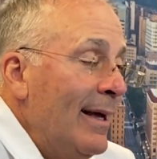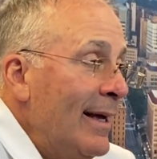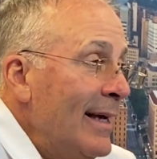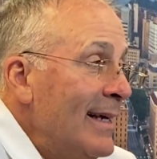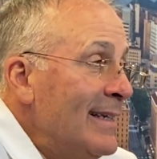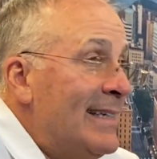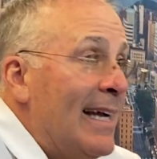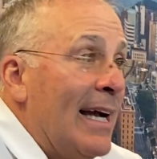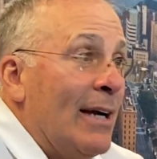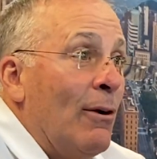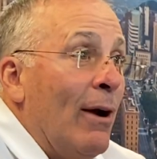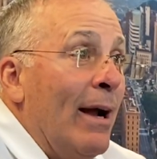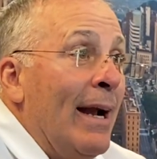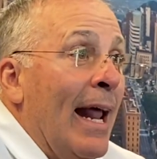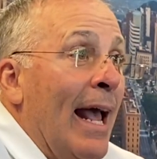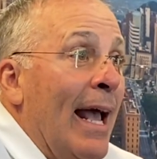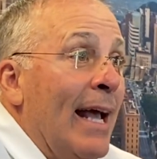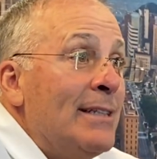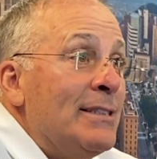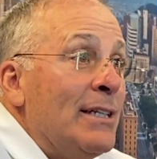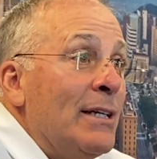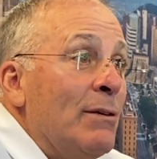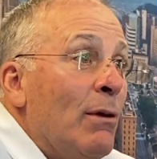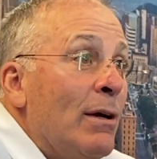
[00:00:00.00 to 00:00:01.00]
he's got great
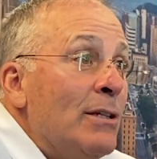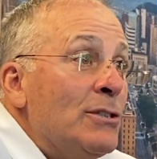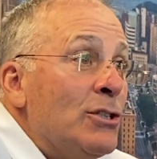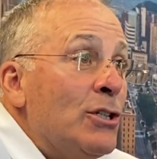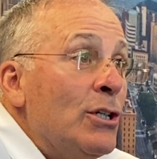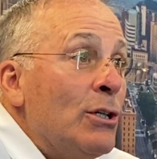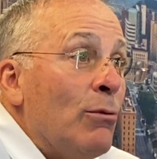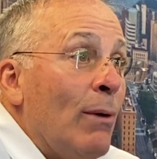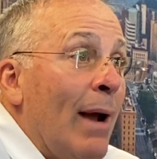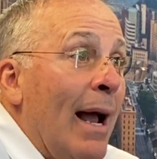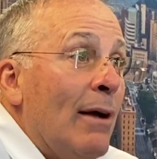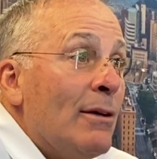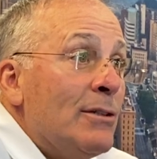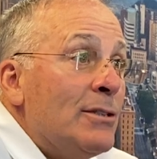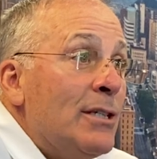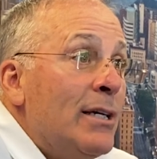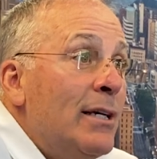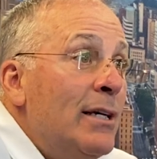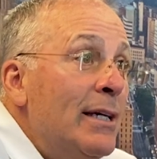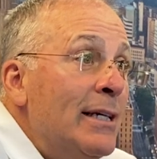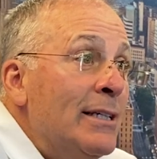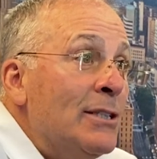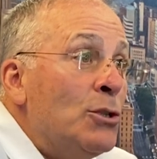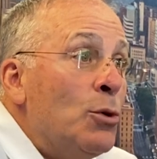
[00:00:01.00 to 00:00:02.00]
hands and he runs good routes.
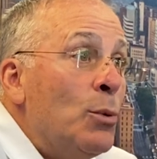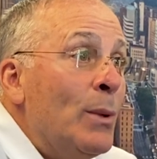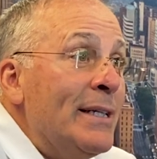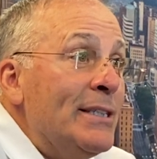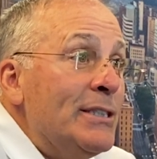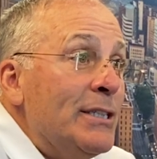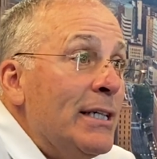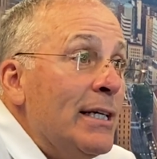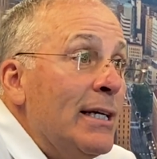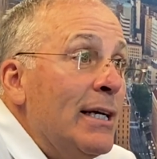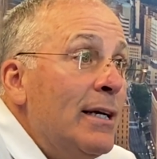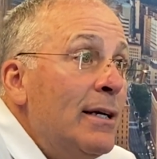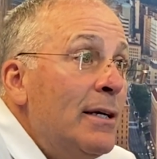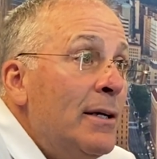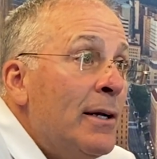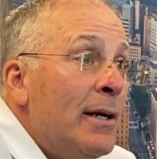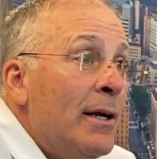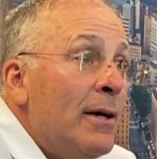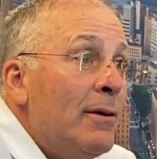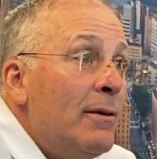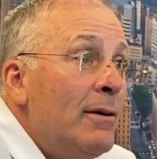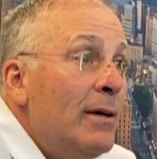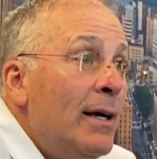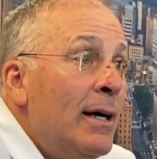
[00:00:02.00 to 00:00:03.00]
He's twitchy, you
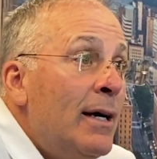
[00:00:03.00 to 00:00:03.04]
know.